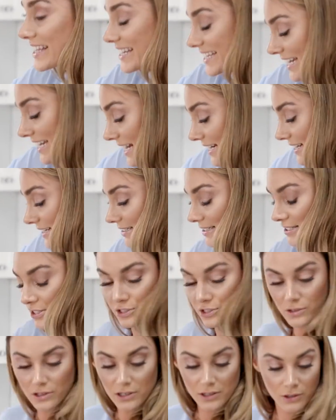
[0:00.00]
the tin.
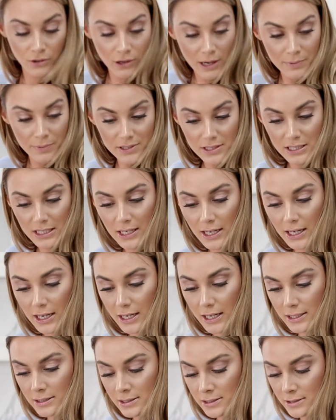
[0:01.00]
So grab your
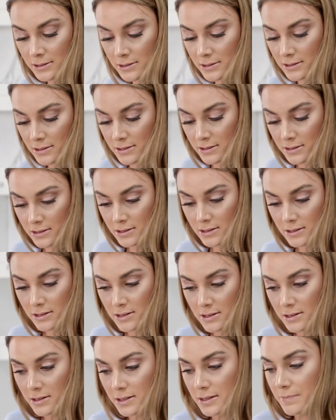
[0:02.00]
tin.
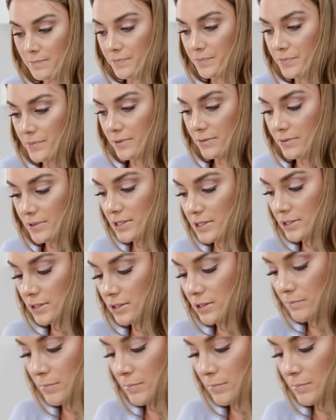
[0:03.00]
We're just going